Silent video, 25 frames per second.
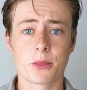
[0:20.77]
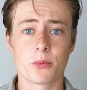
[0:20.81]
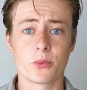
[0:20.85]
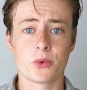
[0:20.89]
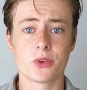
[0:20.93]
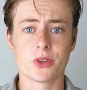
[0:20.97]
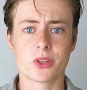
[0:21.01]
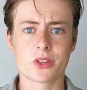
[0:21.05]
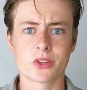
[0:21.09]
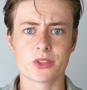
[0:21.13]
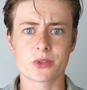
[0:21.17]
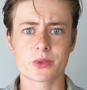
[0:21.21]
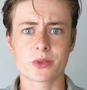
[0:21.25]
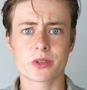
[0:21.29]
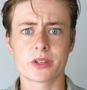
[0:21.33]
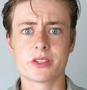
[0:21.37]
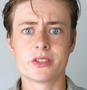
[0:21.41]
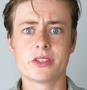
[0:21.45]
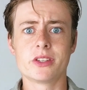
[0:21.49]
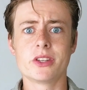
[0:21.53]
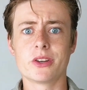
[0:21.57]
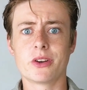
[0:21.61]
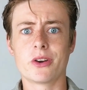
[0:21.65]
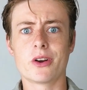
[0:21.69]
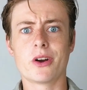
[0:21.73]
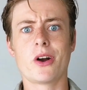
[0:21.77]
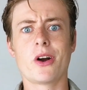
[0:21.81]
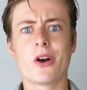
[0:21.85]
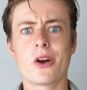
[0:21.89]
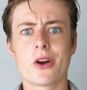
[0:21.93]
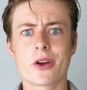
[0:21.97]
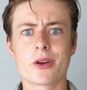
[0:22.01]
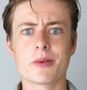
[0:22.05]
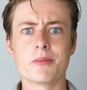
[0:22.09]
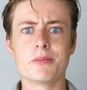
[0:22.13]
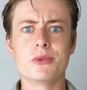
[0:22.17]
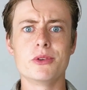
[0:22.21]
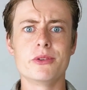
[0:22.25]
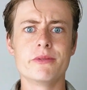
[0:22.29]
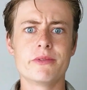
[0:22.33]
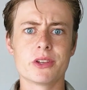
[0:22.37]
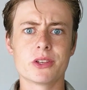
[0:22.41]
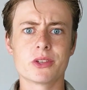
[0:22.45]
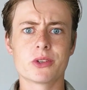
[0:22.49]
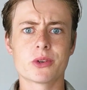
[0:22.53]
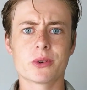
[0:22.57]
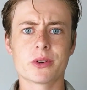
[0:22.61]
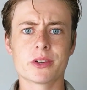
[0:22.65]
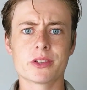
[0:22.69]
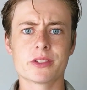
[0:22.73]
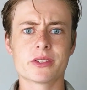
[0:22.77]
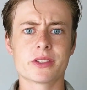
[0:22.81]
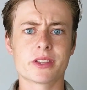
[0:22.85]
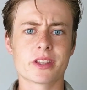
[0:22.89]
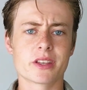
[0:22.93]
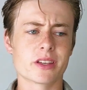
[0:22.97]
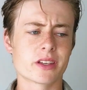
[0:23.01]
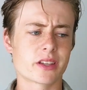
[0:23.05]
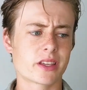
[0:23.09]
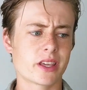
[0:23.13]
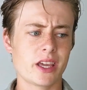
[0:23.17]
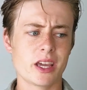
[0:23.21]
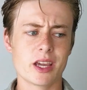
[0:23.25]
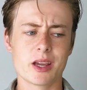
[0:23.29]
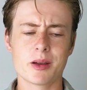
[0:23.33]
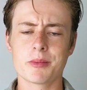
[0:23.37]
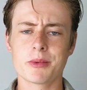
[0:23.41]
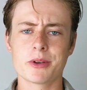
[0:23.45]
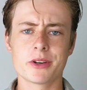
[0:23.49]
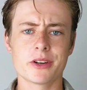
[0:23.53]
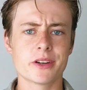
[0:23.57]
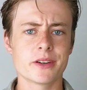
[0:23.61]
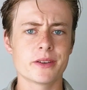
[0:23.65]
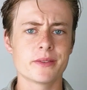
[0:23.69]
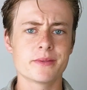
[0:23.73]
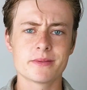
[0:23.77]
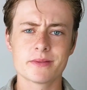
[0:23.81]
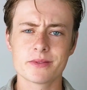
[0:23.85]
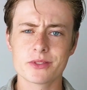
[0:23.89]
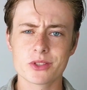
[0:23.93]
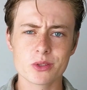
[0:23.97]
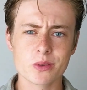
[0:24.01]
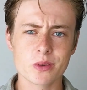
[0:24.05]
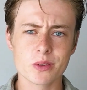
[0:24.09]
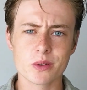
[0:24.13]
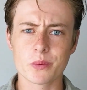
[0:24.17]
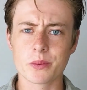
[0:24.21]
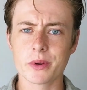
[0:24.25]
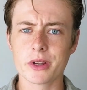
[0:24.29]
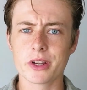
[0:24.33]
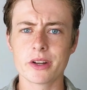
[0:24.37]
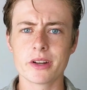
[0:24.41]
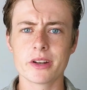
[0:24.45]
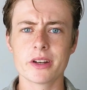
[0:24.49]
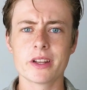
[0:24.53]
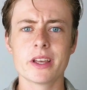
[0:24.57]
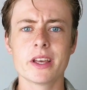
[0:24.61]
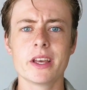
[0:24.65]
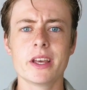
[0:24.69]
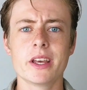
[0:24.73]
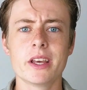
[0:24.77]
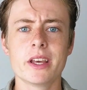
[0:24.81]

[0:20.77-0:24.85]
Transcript: where you can sort of see your arm moving towards the camera. It's sort of weird.